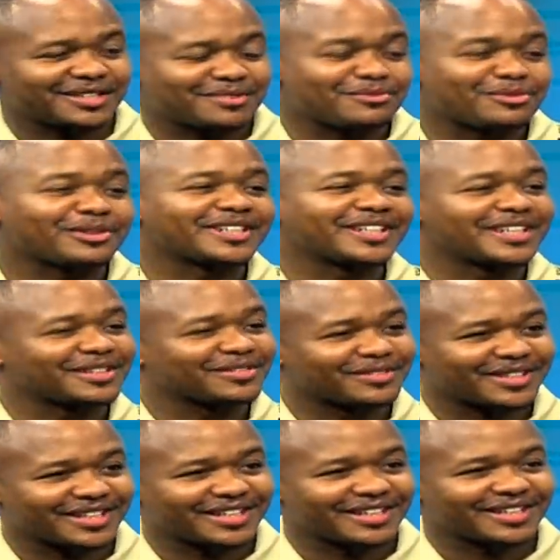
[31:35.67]
I'm multi
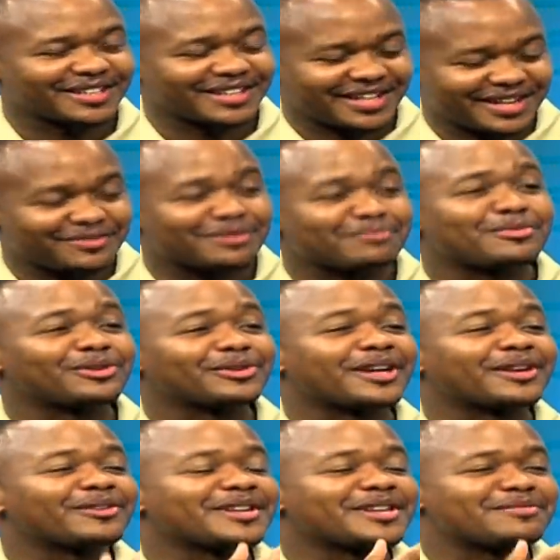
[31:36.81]
gifted.
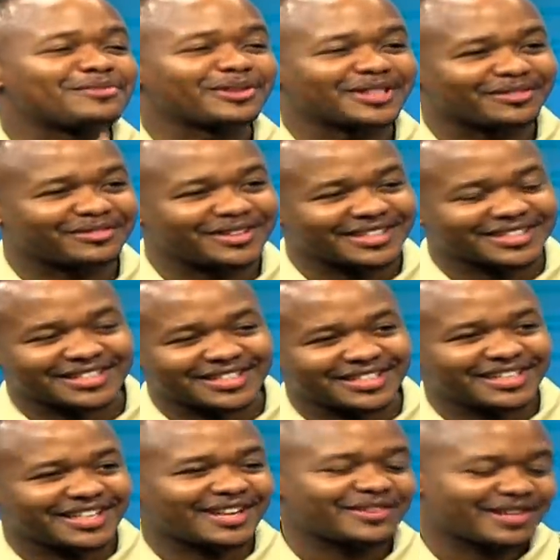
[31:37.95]
I run a
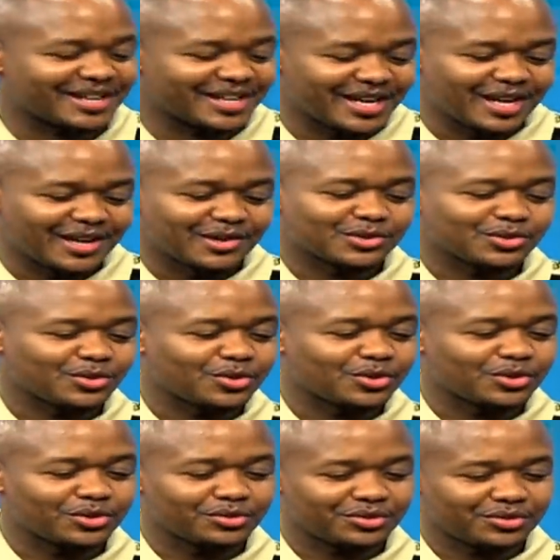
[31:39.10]
multifaceted career.
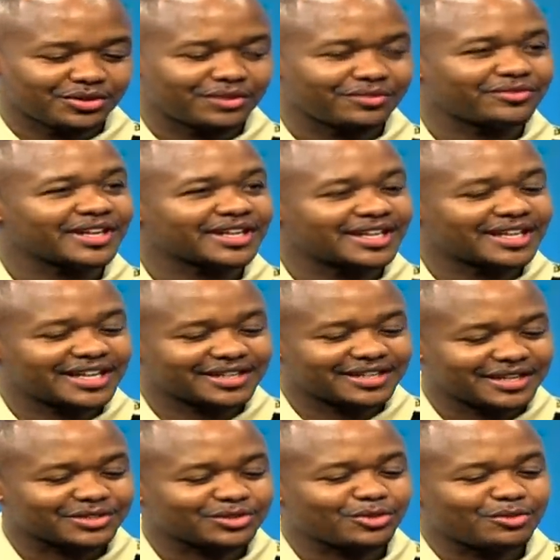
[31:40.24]
So the fact that
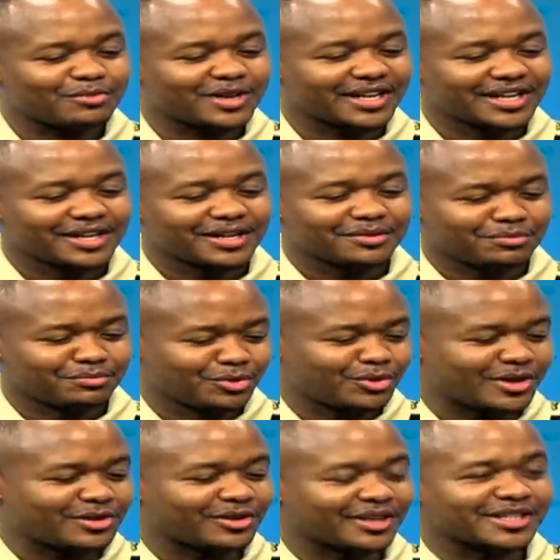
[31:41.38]
nasoma Mungu
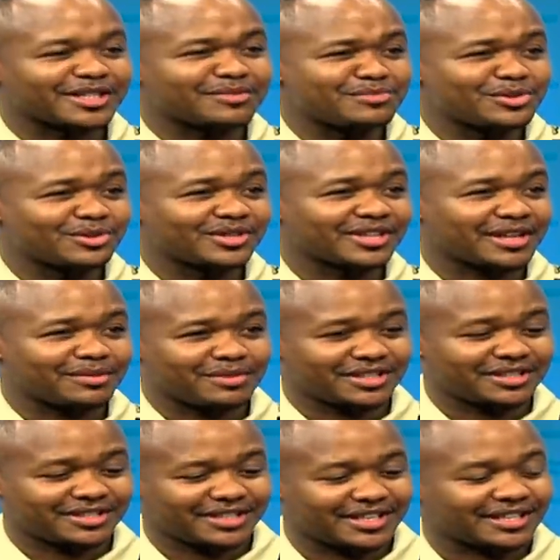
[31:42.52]
aniongezee music
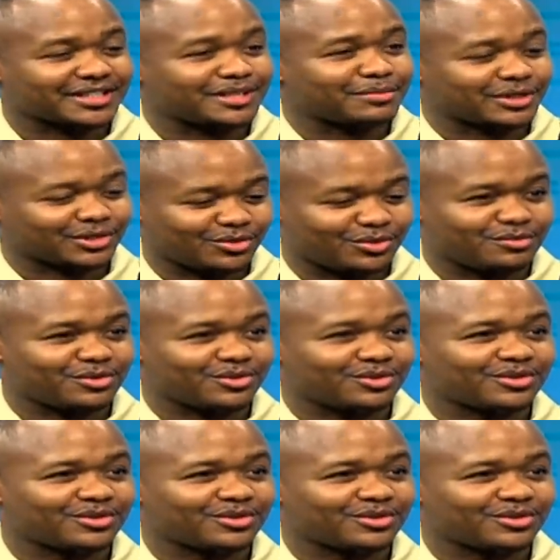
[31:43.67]
haimaanishi naacha masomo.